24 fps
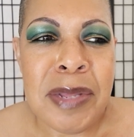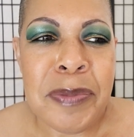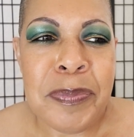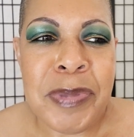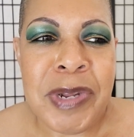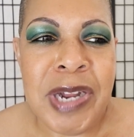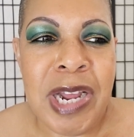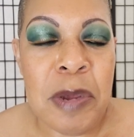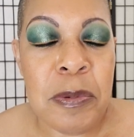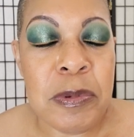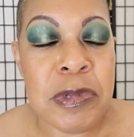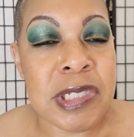
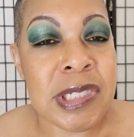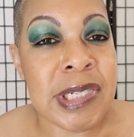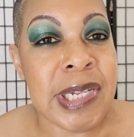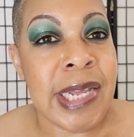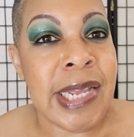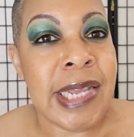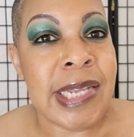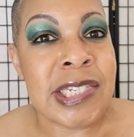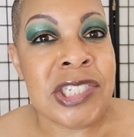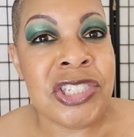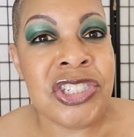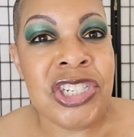But I was
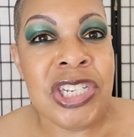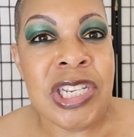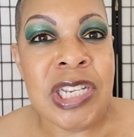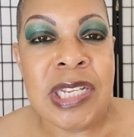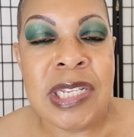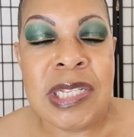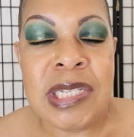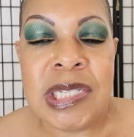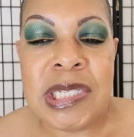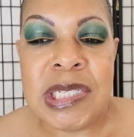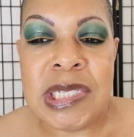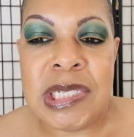like, she
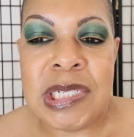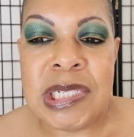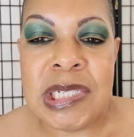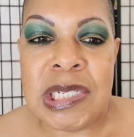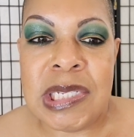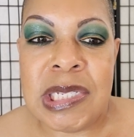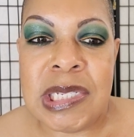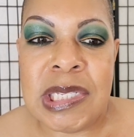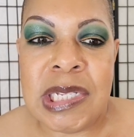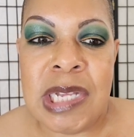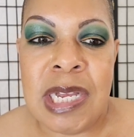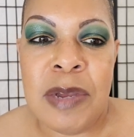is
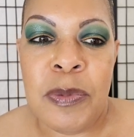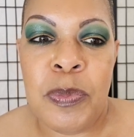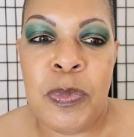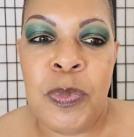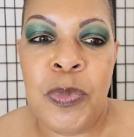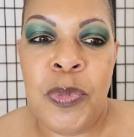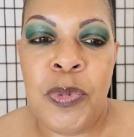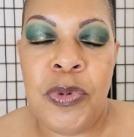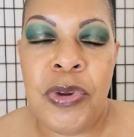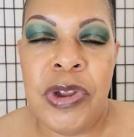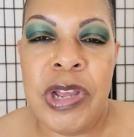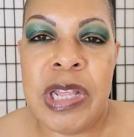just a
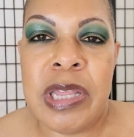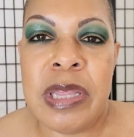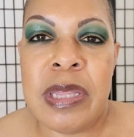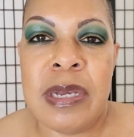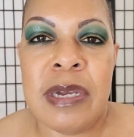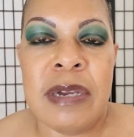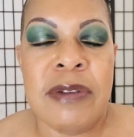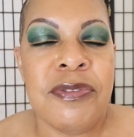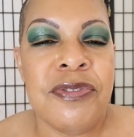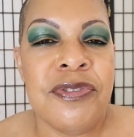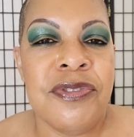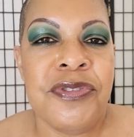breath
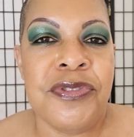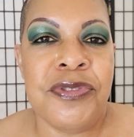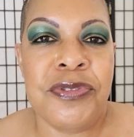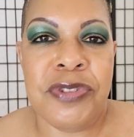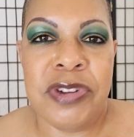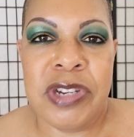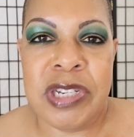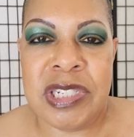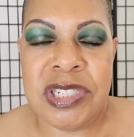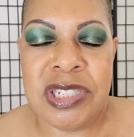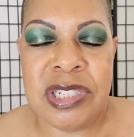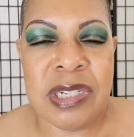of
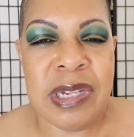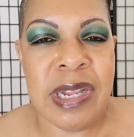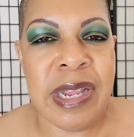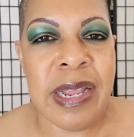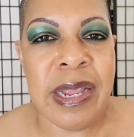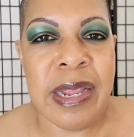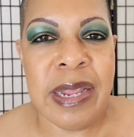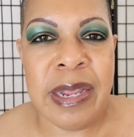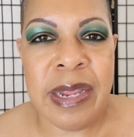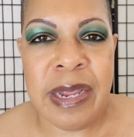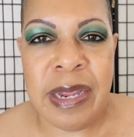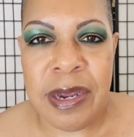fresh
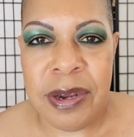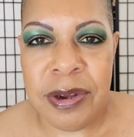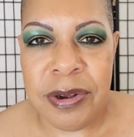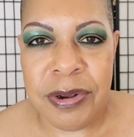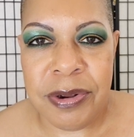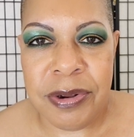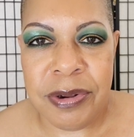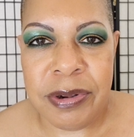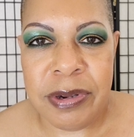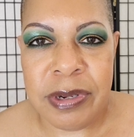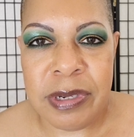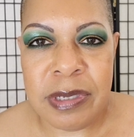
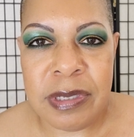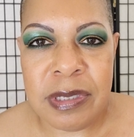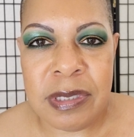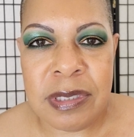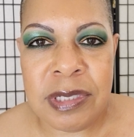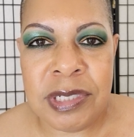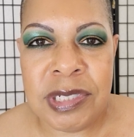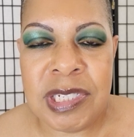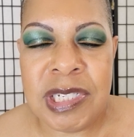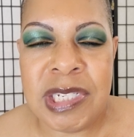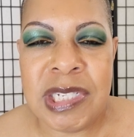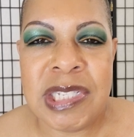air.
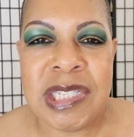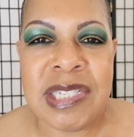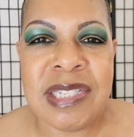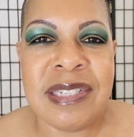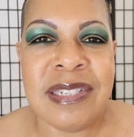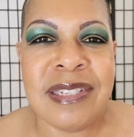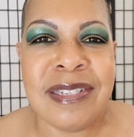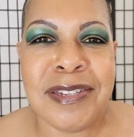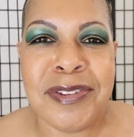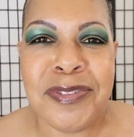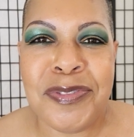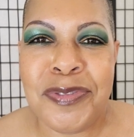She is
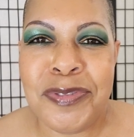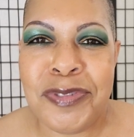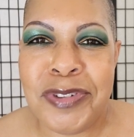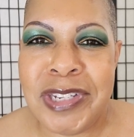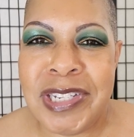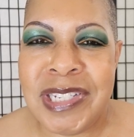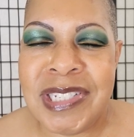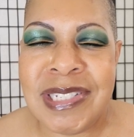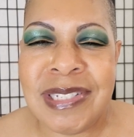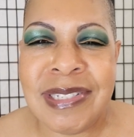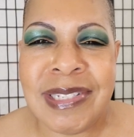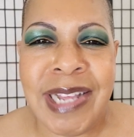
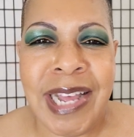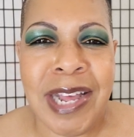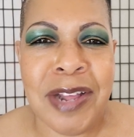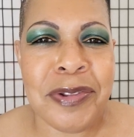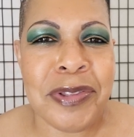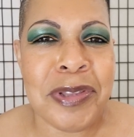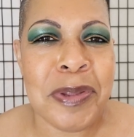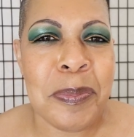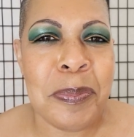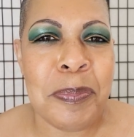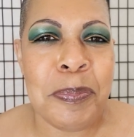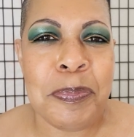different. She's
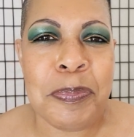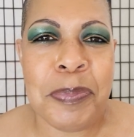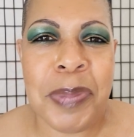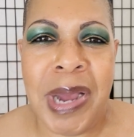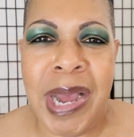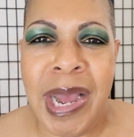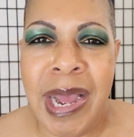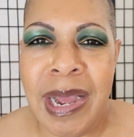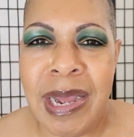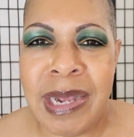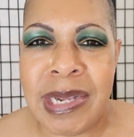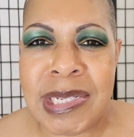out the
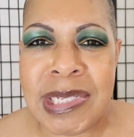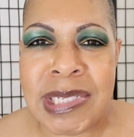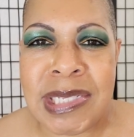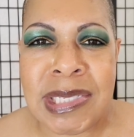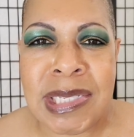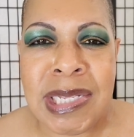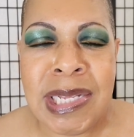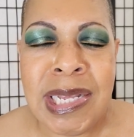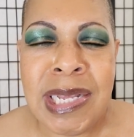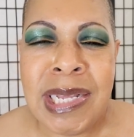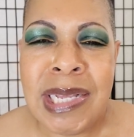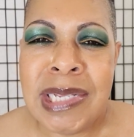
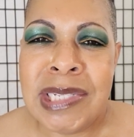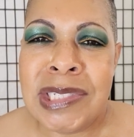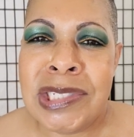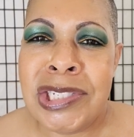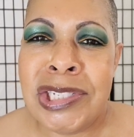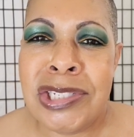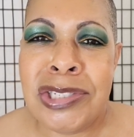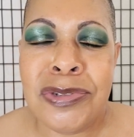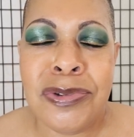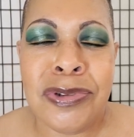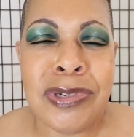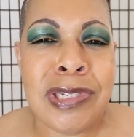box.
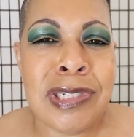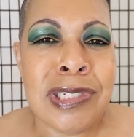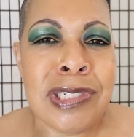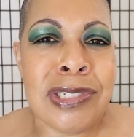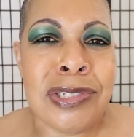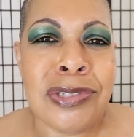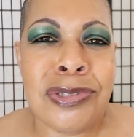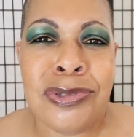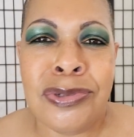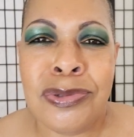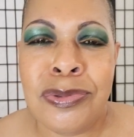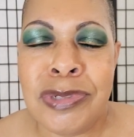She's going to
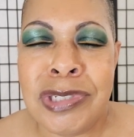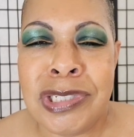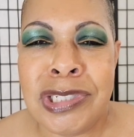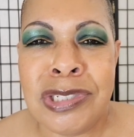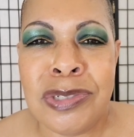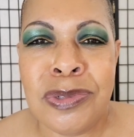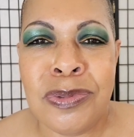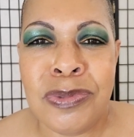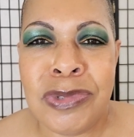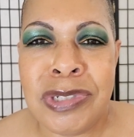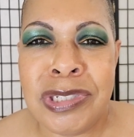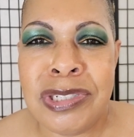just do what
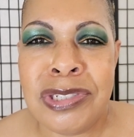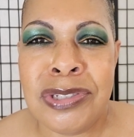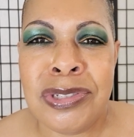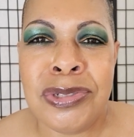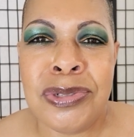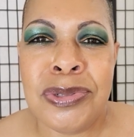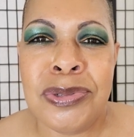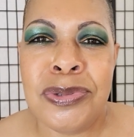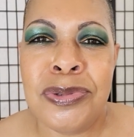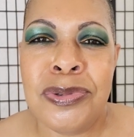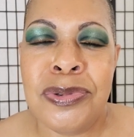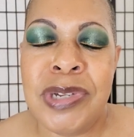she wants
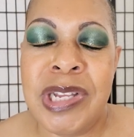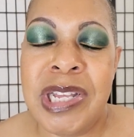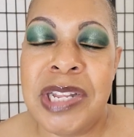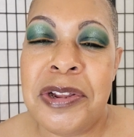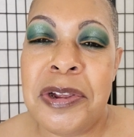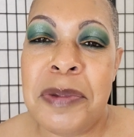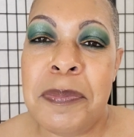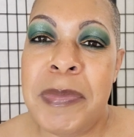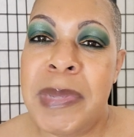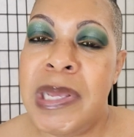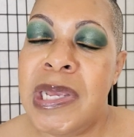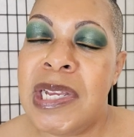to. And
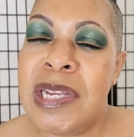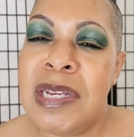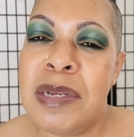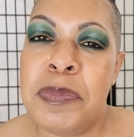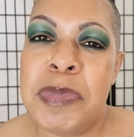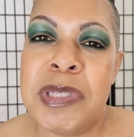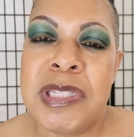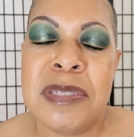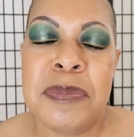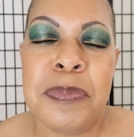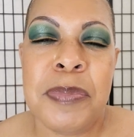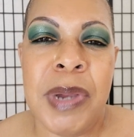her
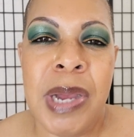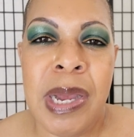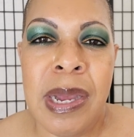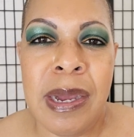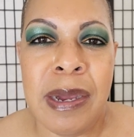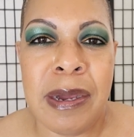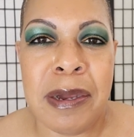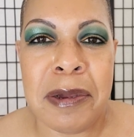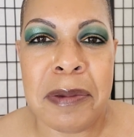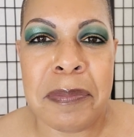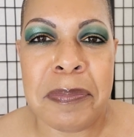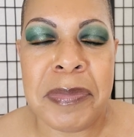makeup is
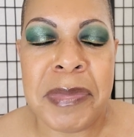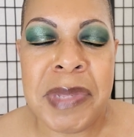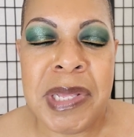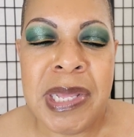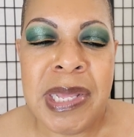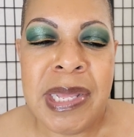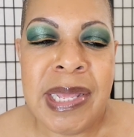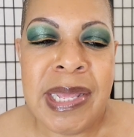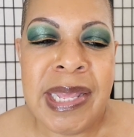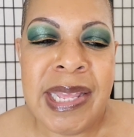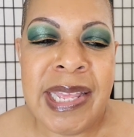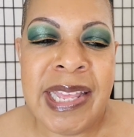bomb
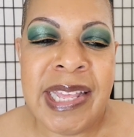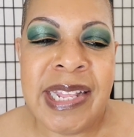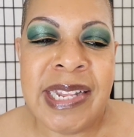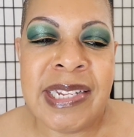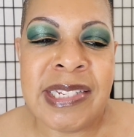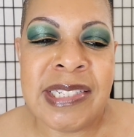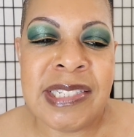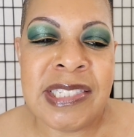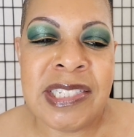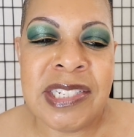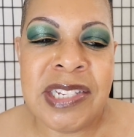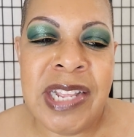
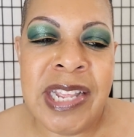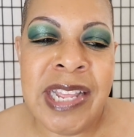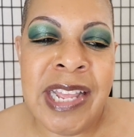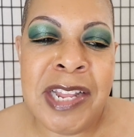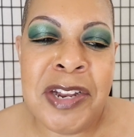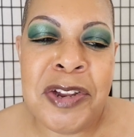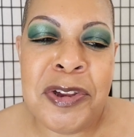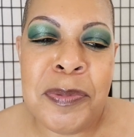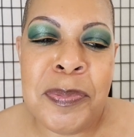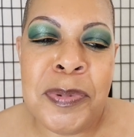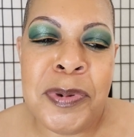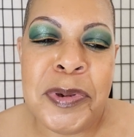and
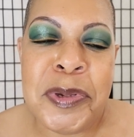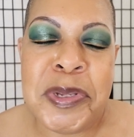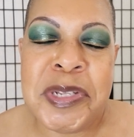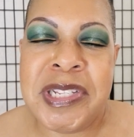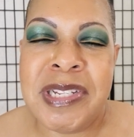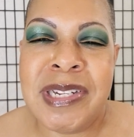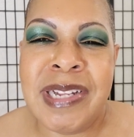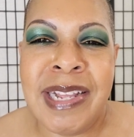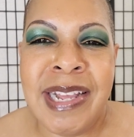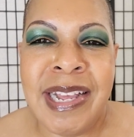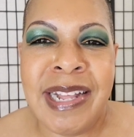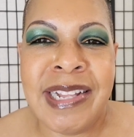and her
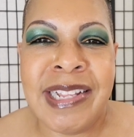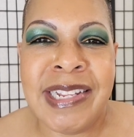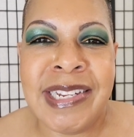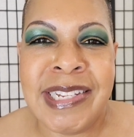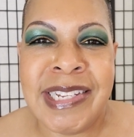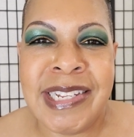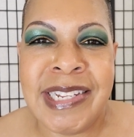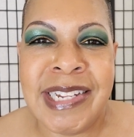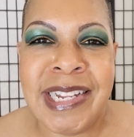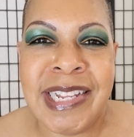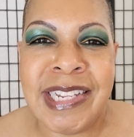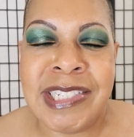
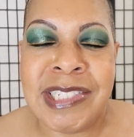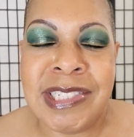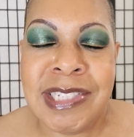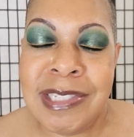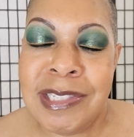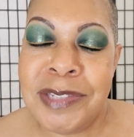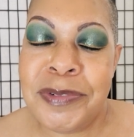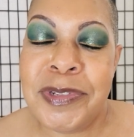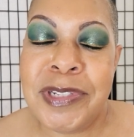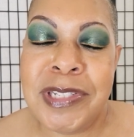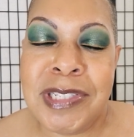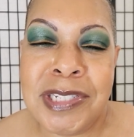personality like
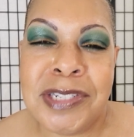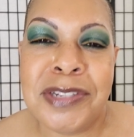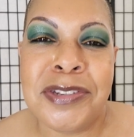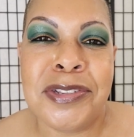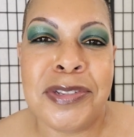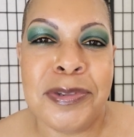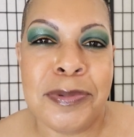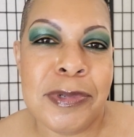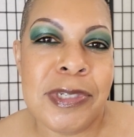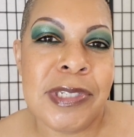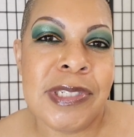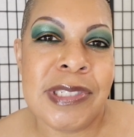she's going to tell
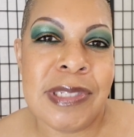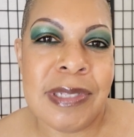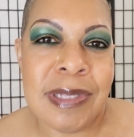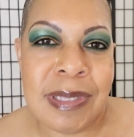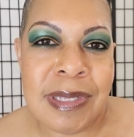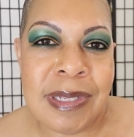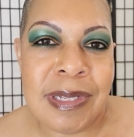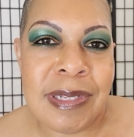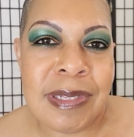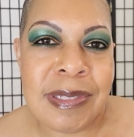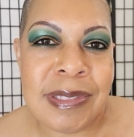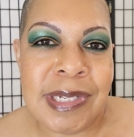you what she
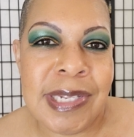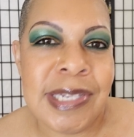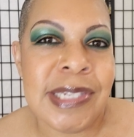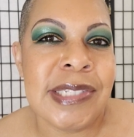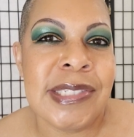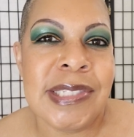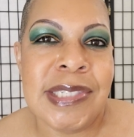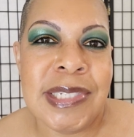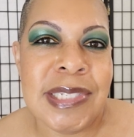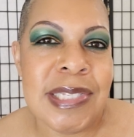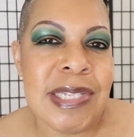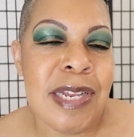thinks like
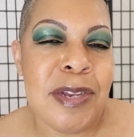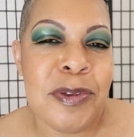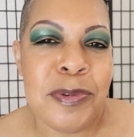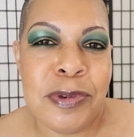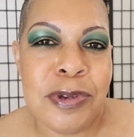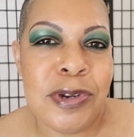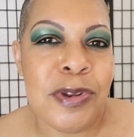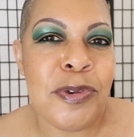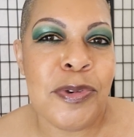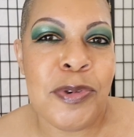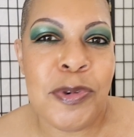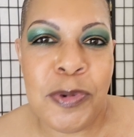she's not
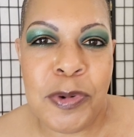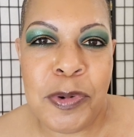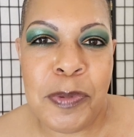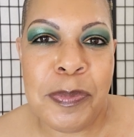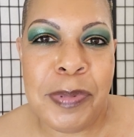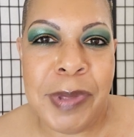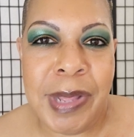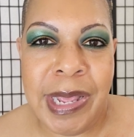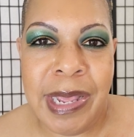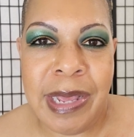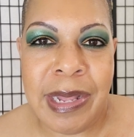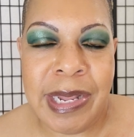going to
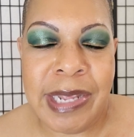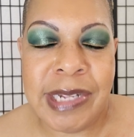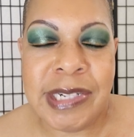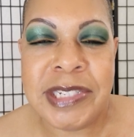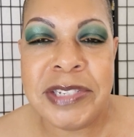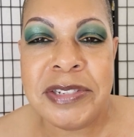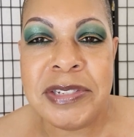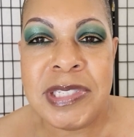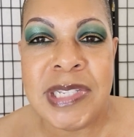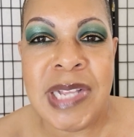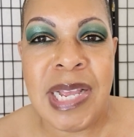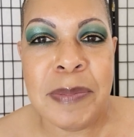hold back like
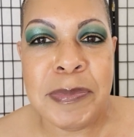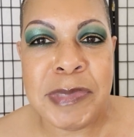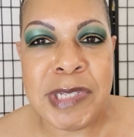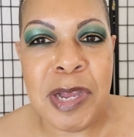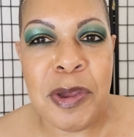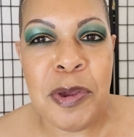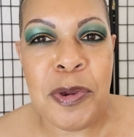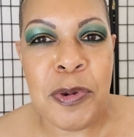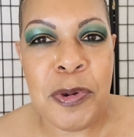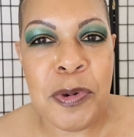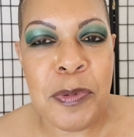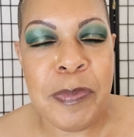there's times
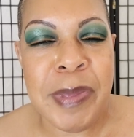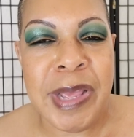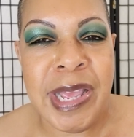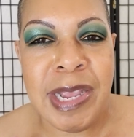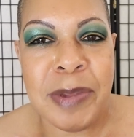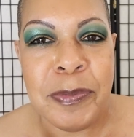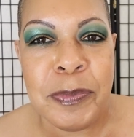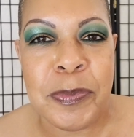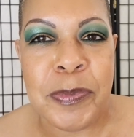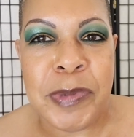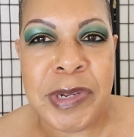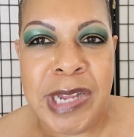i'll hold
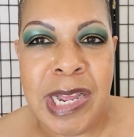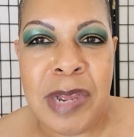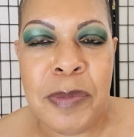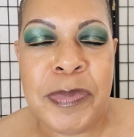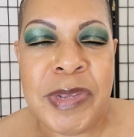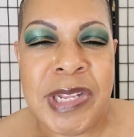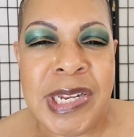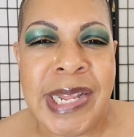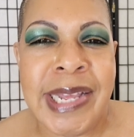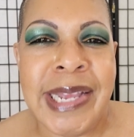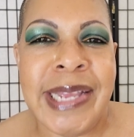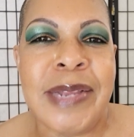back when i'll
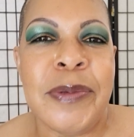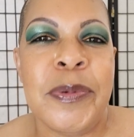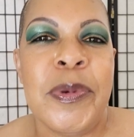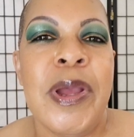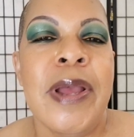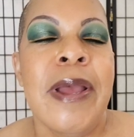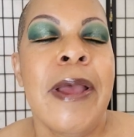be like